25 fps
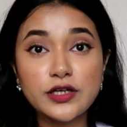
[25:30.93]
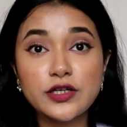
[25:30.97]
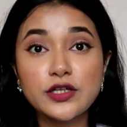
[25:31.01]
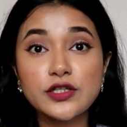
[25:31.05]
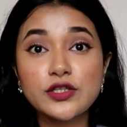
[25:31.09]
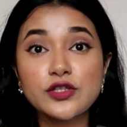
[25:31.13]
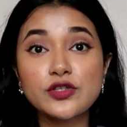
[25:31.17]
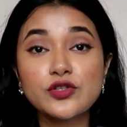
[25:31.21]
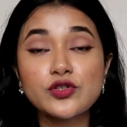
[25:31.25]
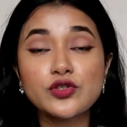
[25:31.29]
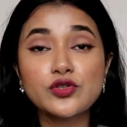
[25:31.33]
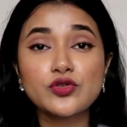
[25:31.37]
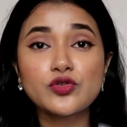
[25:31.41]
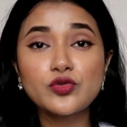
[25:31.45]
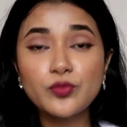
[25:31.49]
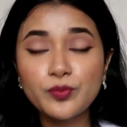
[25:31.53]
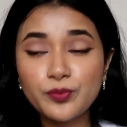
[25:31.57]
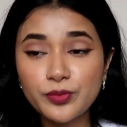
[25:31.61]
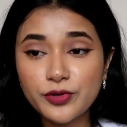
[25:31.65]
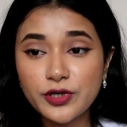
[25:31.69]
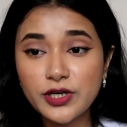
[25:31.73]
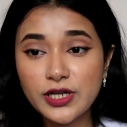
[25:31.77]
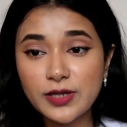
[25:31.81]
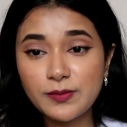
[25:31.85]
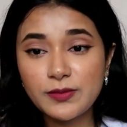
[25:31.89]
It is
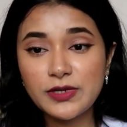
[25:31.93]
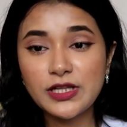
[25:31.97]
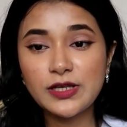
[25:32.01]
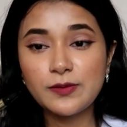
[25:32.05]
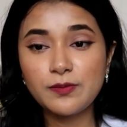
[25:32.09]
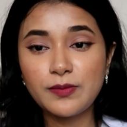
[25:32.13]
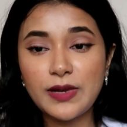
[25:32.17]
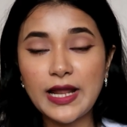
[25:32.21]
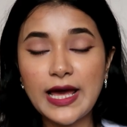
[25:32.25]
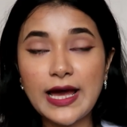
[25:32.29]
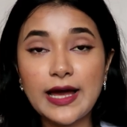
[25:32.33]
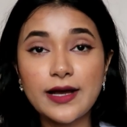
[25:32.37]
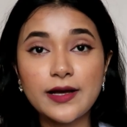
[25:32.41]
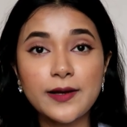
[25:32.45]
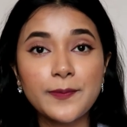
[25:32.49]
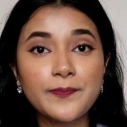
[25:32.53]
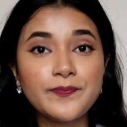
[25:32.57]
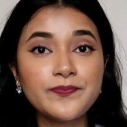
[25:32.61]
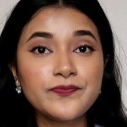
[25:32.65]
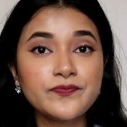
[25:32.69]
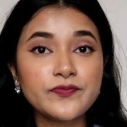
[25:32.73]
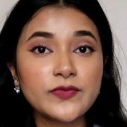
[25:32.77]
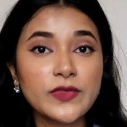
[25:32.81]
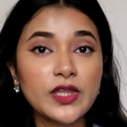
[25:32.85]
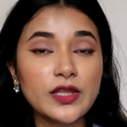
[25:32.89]
supremely black.
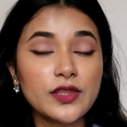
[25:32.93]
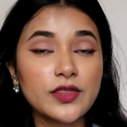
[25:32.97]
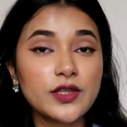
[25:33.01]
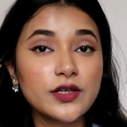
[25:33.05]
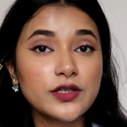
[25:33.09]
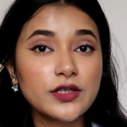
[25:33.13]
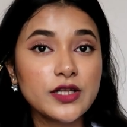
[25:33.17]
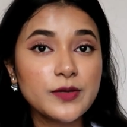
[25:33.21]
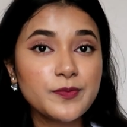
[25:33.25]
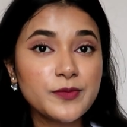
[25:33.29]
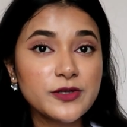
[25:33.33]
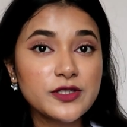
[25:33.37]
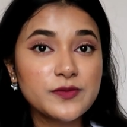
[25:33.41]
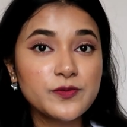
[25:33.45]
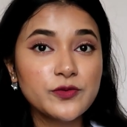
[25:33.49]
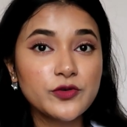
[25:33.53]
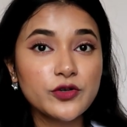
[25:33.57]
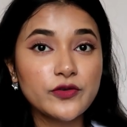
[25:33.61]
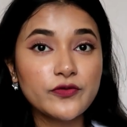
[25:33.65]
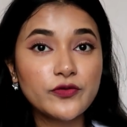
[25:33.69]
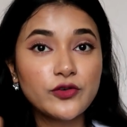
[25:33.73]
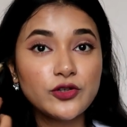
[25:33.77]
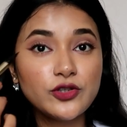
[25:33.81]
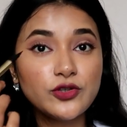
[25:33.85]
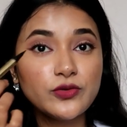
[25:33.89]
The tip is
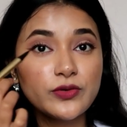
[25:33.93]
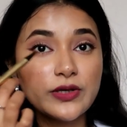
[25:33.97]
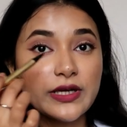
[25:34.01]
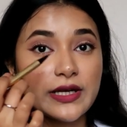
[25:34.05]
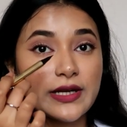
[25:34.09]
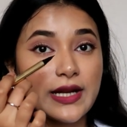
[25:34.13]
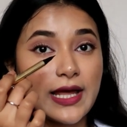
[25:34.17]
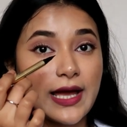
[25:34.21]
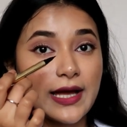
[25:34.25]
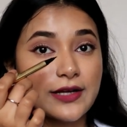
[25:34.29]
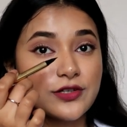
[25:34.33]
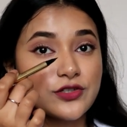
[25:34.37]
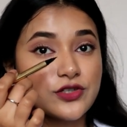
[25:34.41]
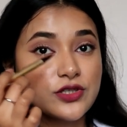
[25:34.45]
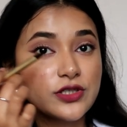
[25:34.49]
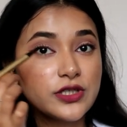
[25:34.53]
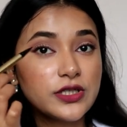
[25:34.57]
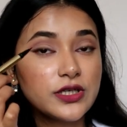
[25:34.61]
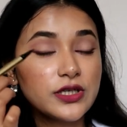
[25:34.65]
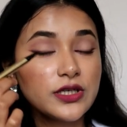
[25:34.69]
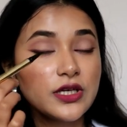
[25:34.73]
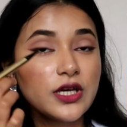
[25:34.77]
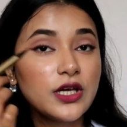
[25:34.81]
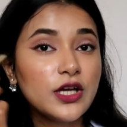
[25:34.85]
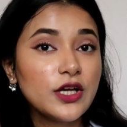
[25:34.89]
beautiful. You can
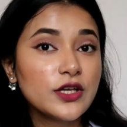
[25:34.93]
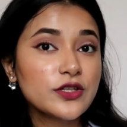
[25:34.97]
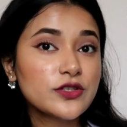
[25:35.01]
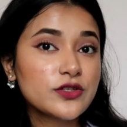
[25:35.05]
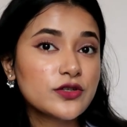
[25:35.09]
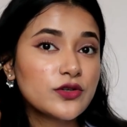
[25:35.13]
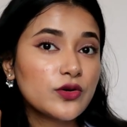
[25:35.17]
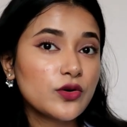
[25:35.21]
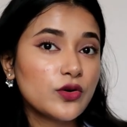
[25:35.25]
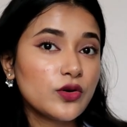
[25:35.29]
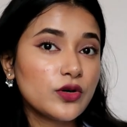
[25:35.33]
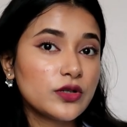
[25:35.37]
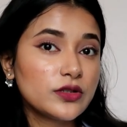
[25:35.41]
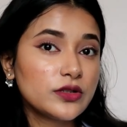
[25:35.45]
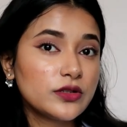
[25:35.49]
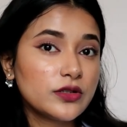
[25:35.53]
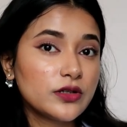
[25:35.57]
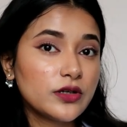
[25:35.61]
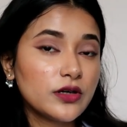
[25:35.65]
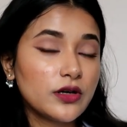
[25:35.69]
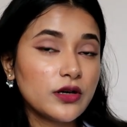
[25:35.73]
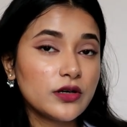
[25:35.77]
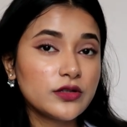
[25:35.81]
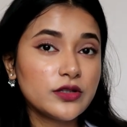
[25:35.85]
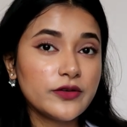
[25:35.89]
actually, so
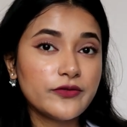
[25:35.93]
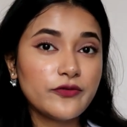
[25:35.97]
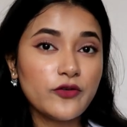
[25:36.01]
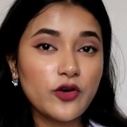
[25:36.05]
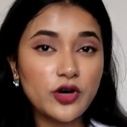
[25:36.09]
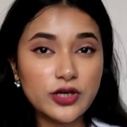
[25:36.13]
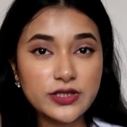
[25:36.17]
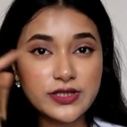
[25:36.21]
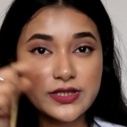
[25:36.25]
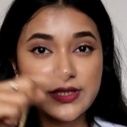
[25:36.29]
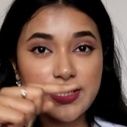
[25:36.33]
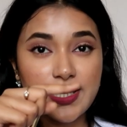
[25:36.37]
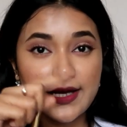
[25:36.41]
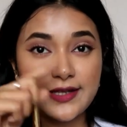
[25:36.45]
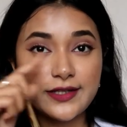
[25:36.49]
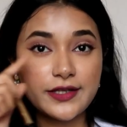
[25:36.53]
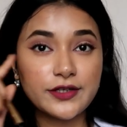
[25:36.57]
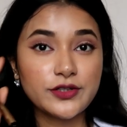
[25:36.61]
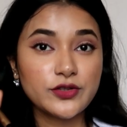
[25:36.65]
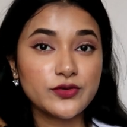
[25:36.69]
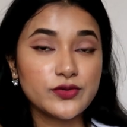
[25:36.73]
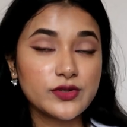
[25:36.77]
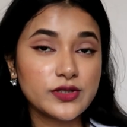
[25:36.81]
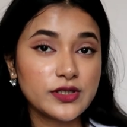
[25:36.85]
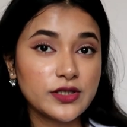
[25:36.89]
the foxy eye
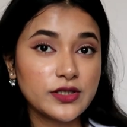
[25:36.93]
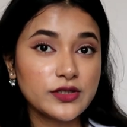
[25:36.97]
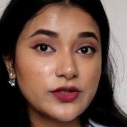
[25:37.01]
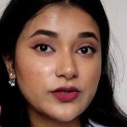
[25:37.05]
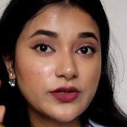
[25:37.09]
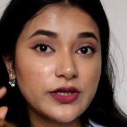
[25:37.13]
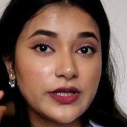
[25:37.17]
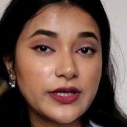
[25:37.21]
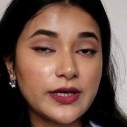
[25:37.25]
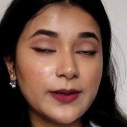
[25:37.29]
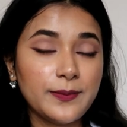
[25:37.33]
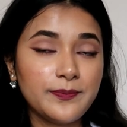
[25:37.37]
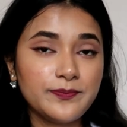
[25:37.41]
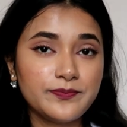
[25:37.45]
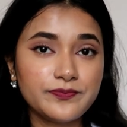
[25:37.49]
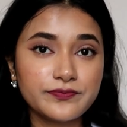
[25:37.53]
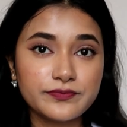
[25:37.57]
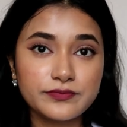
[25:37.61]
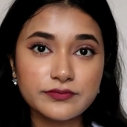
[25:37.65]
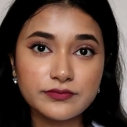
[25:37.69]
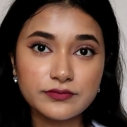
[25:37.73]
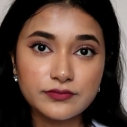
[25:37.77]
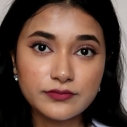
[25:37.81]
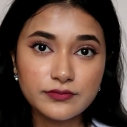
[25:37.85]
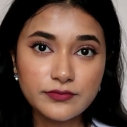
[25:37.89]
that you see today
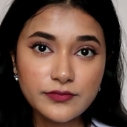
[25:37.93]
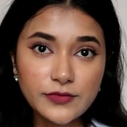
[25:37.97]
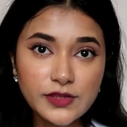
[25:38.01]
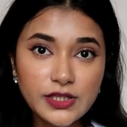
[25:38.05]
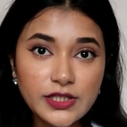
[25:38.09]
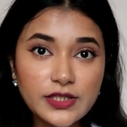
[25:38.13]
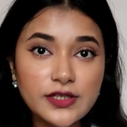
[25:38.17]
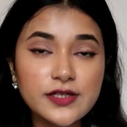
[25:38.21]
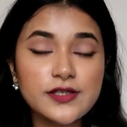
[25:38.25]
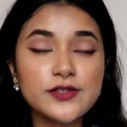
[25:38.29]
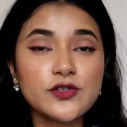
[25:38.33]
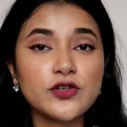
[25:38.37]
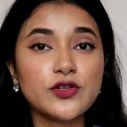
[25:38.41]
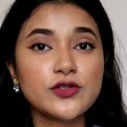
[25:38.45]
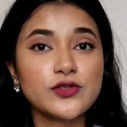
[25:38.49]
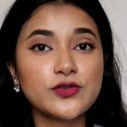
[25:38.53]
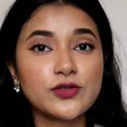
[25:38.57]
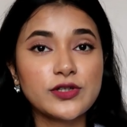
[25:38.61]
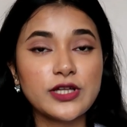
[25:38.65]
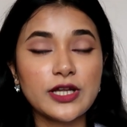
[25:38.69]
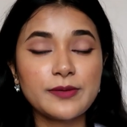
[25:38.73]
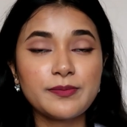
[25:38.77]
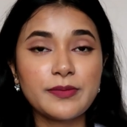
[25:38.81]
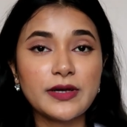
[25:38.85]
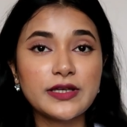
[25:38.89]
is
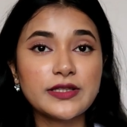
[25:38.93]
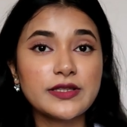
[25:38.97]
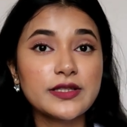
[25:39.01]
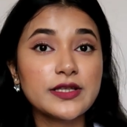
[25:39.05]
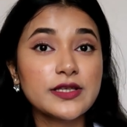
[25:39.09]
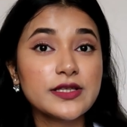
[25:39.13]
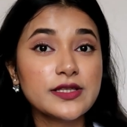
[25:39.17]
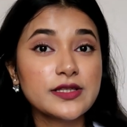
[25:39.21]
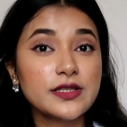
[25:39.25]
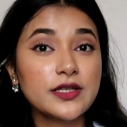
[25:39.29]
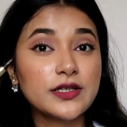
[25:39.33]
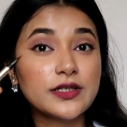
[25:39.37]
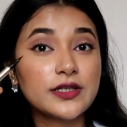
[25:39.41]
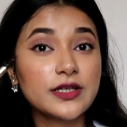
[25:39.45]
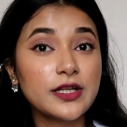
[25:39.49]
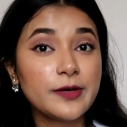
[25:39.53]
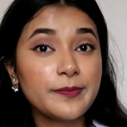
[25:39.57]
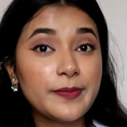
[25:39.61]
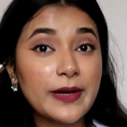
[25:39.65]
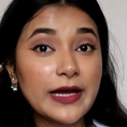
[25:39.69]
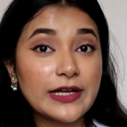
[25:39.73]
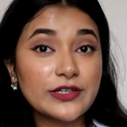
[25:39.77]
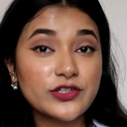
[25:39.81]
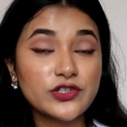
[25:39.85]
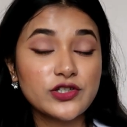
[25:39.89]
also done by this. The
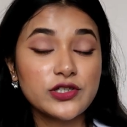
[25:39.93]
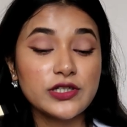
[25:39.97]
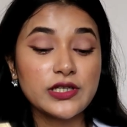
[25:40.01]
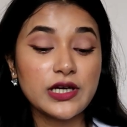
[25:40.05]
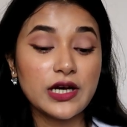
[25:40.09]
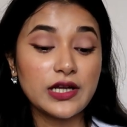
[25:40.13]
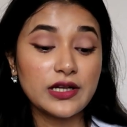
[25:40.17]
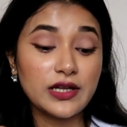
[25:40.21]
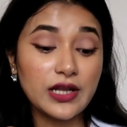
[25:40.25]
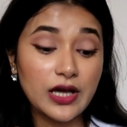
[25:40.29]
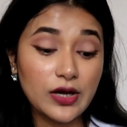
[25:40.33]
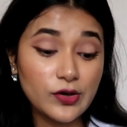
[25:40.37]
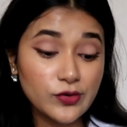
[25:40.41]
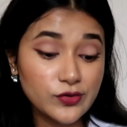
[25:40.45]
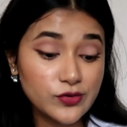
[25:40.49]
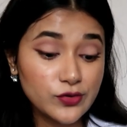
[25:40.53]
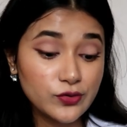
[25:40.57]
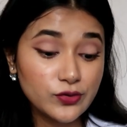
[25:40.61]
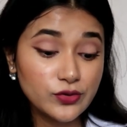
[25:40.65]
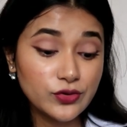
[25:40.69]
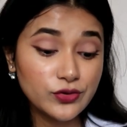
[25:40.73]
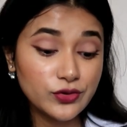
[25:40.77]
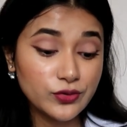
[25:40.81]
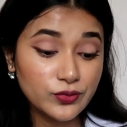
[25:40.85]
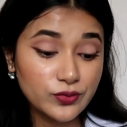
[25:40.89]
tip actually allows
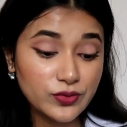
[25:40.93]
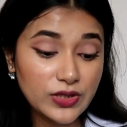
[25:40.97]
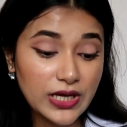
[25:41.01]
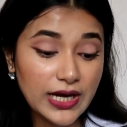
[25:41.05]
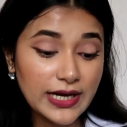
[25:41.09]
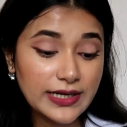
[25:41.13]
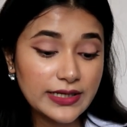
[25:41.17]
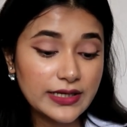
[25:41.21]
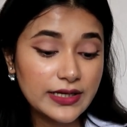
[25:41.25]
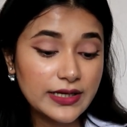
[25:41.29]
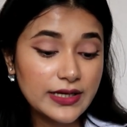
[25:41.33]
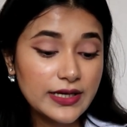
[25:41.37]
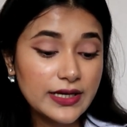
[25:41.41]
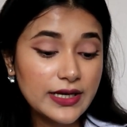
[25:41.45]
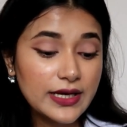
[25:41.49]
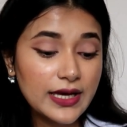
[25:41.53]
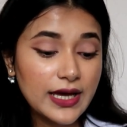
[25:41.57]
you to do that.